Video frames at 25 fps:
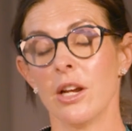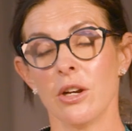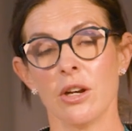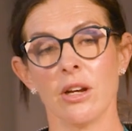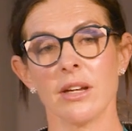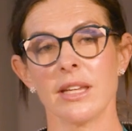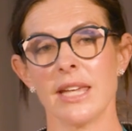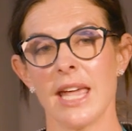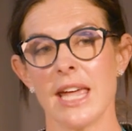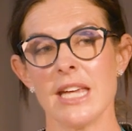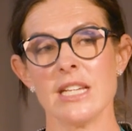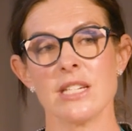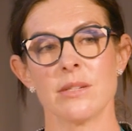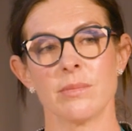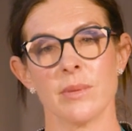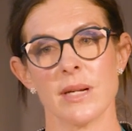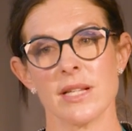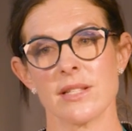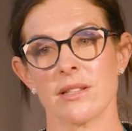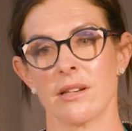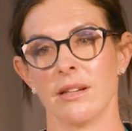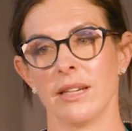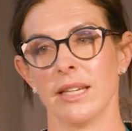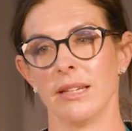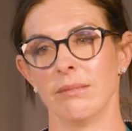I know Canterbury
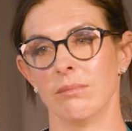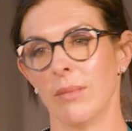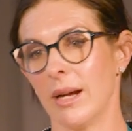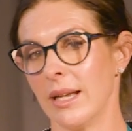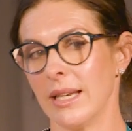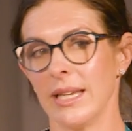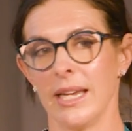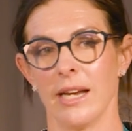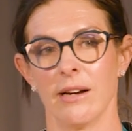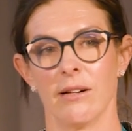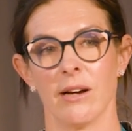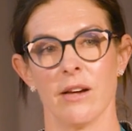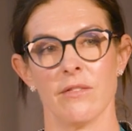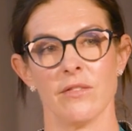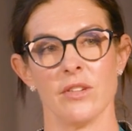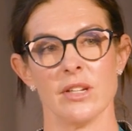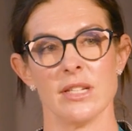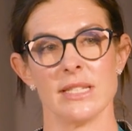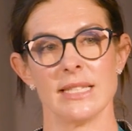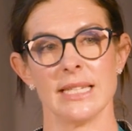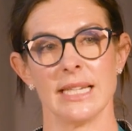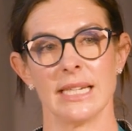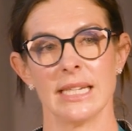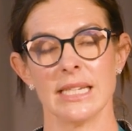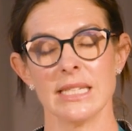is only one area of New
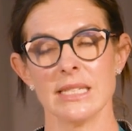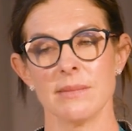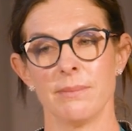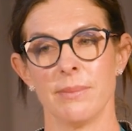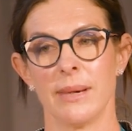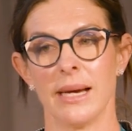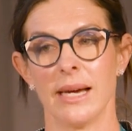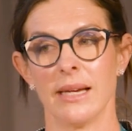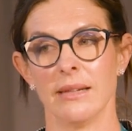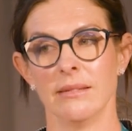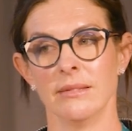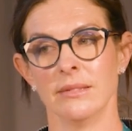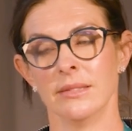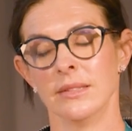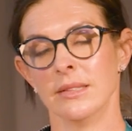Zealand, but